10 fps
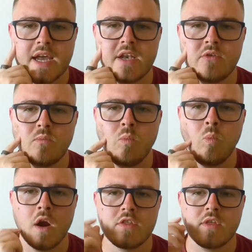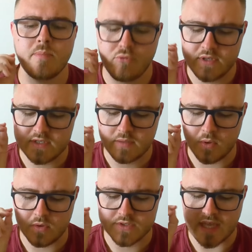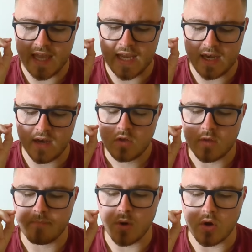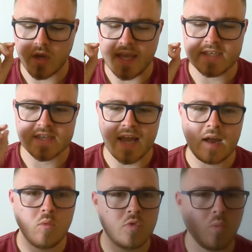And one of the principles in the book is that the